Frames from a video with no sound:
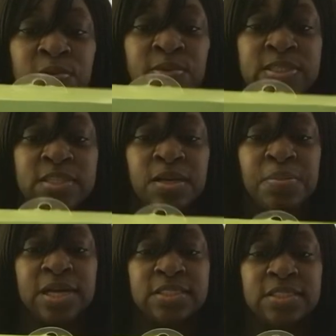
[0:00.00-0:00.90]
What's in the
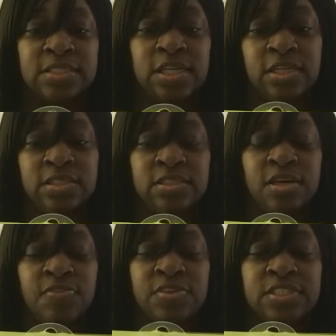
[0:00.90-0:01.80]
box? It say a
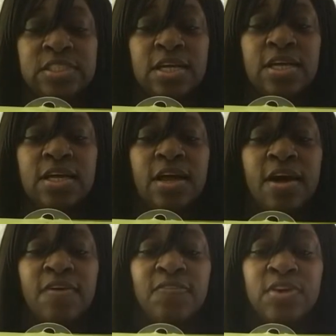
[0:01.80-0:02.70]
selfie stick,
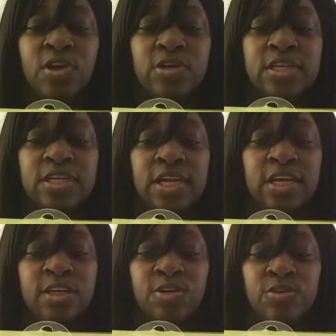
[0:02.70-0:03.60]
a floating
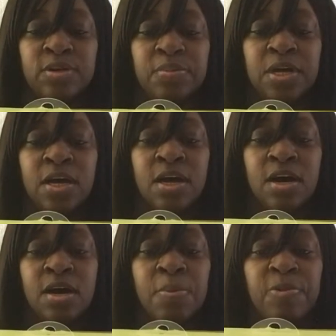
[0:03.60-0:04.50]
hand grip,
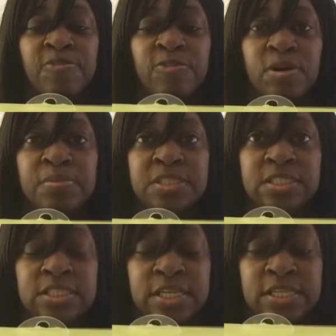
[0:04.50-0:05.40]
a performance
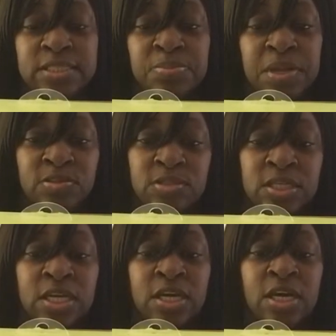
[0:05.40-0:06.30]
chest mount,
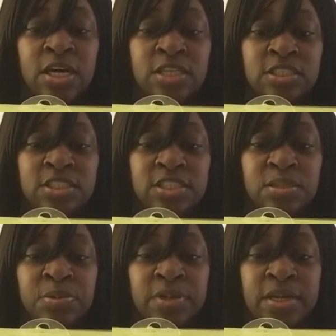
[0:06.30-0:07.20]

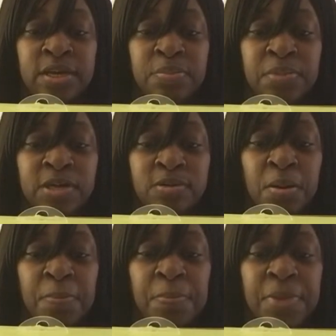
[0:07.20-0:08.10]
adjustable head mount,
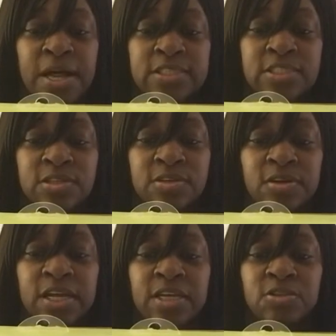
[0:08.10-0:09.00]
bicycle
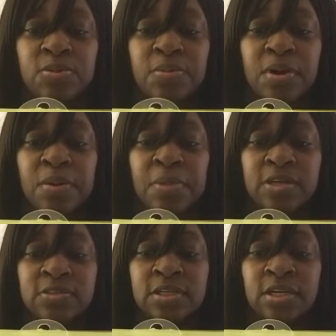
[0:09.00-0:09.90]
handlebar mount,